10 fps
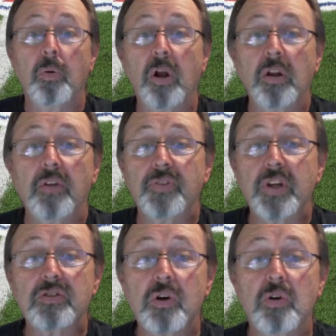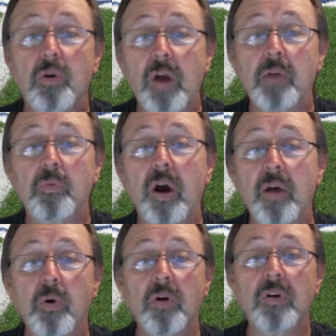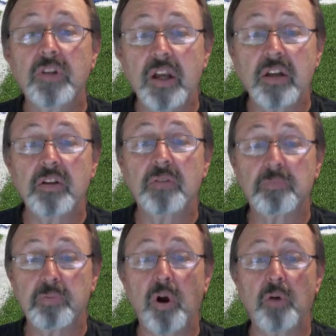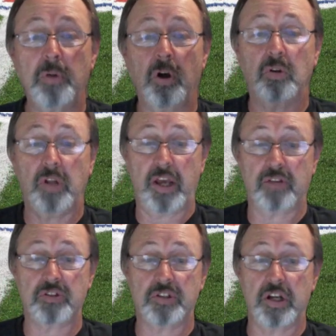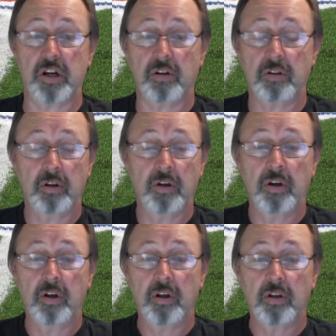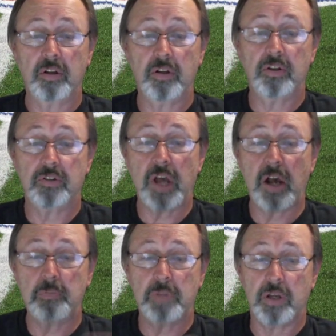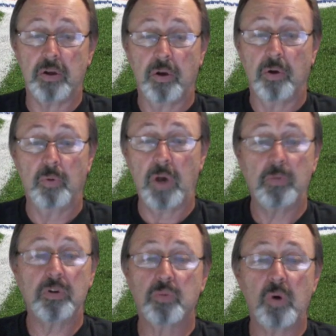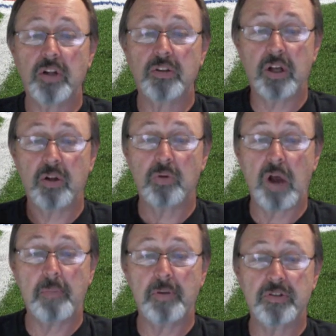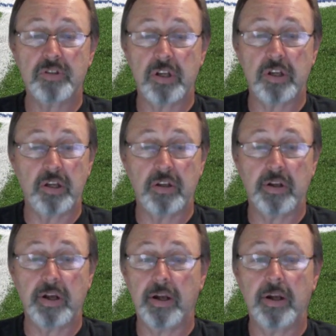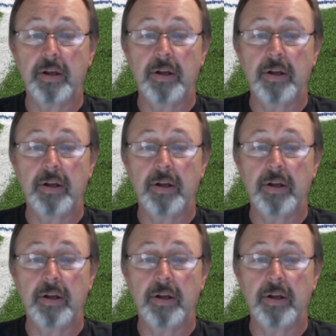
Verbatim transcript: Well, if they're so great, why weren't they in the Pro Bowl last year? You tell me, where was Wan'Dale Robinson and uh,